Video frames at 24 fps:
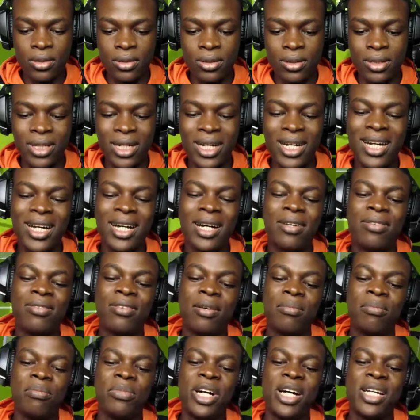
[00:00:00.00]
Ah,
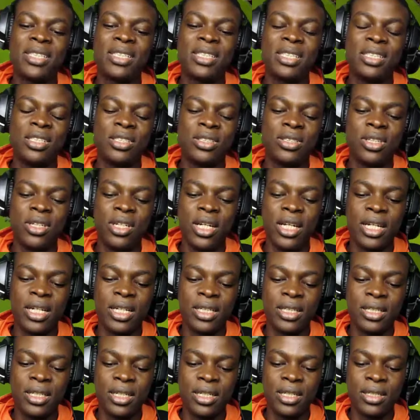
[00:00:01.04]
Van Basten is not
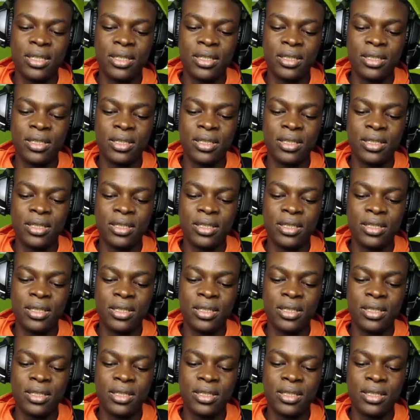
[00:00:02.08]
getting there.